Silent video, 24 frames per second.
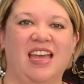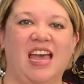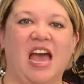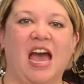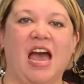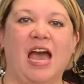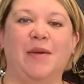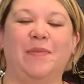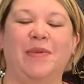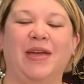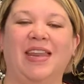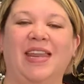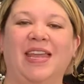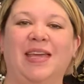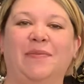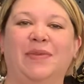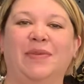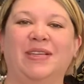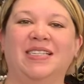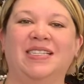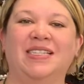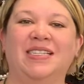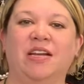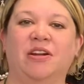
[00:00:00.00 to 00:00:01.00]
Hi, my name
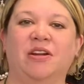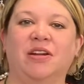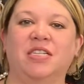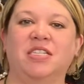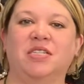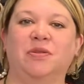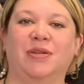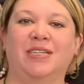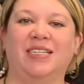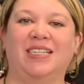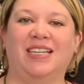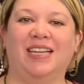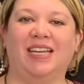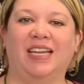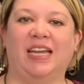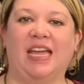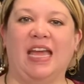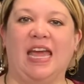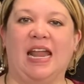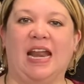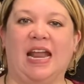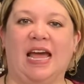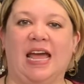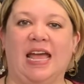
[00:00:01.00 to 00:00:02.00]
is Sara Swentik
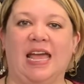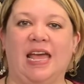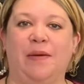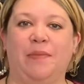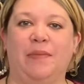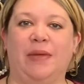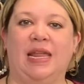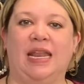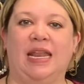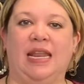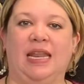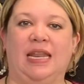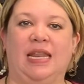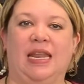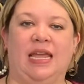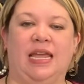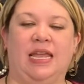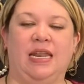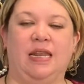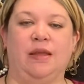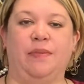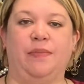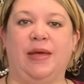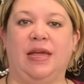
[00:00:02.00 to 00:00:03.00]
and I am an
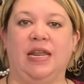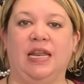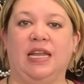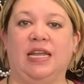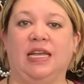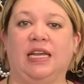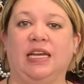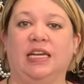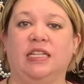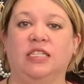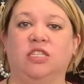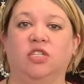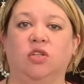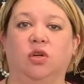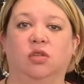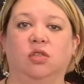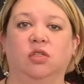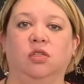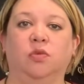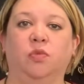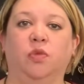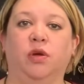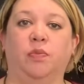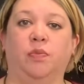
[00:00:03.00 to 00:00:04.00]
independent
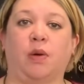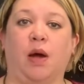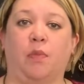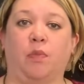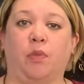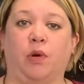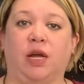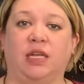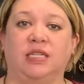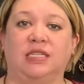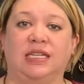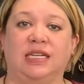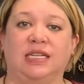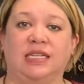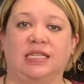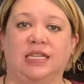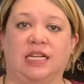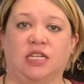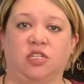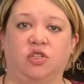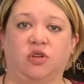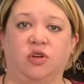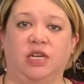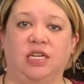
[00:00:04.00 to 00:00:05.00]
consultant with Paparazzi
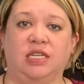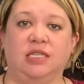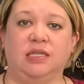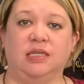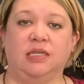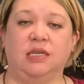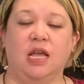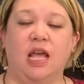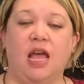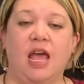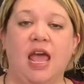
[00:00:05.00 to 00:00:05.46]
Accessories,